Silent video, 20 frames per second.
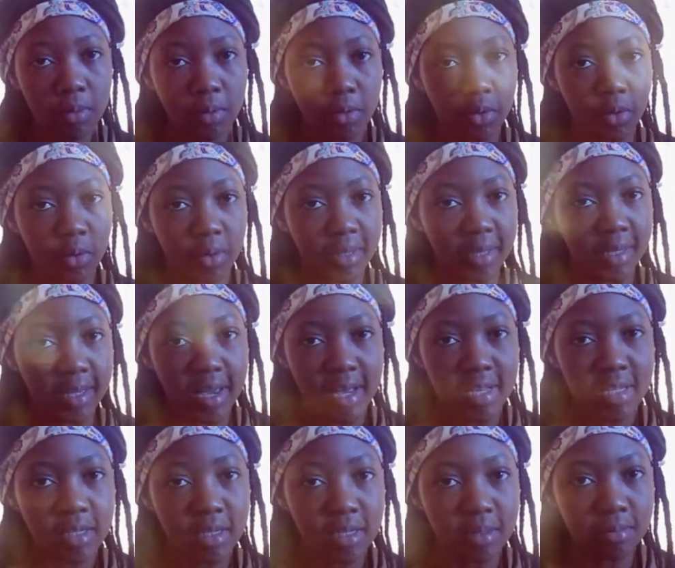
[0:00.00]
you know, the guy
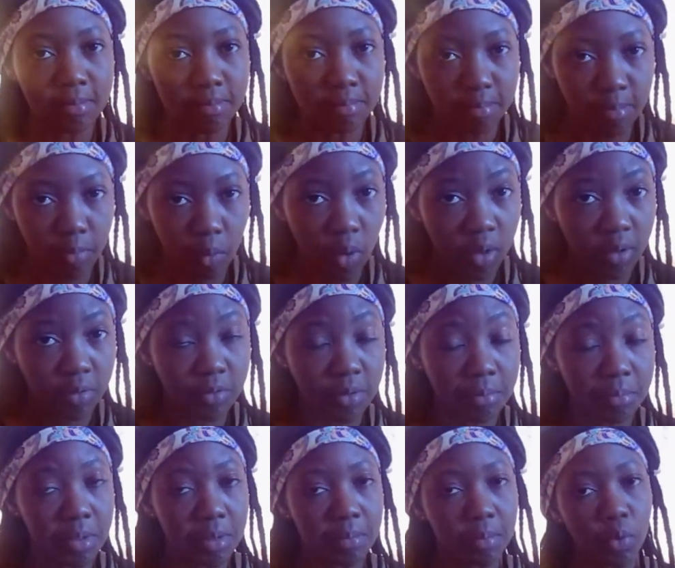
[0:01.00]
is one of the
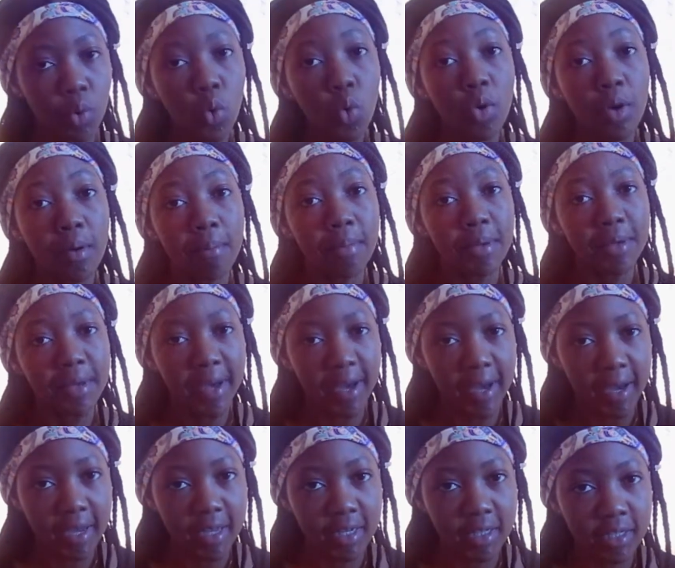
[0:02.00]
people who are
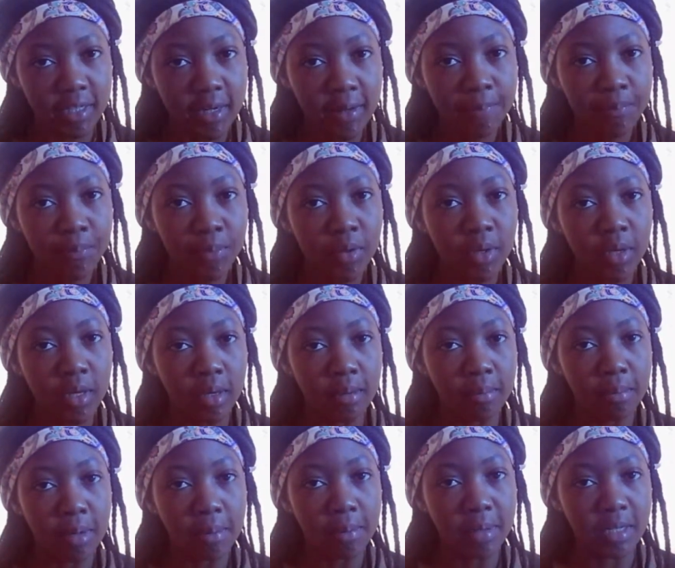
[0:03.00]
behind
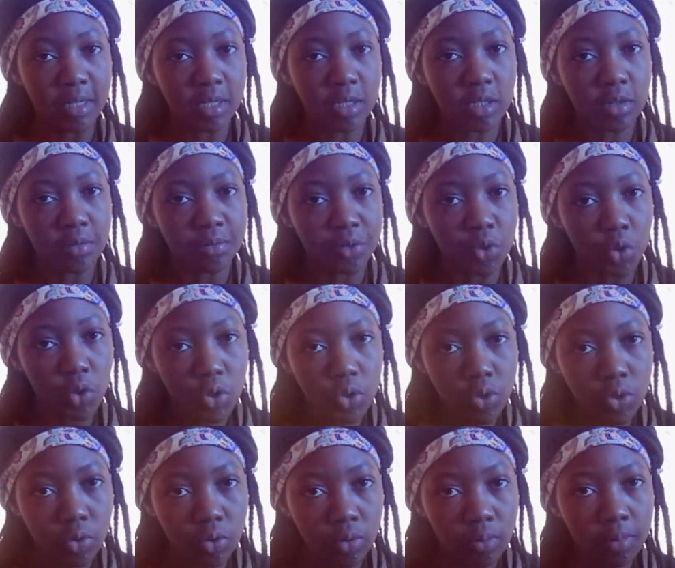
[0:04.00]
implementation of
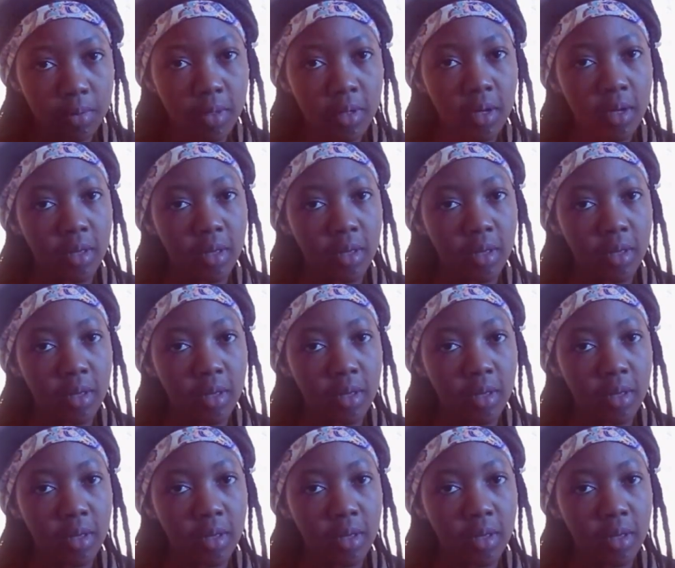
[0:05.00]
YouTube.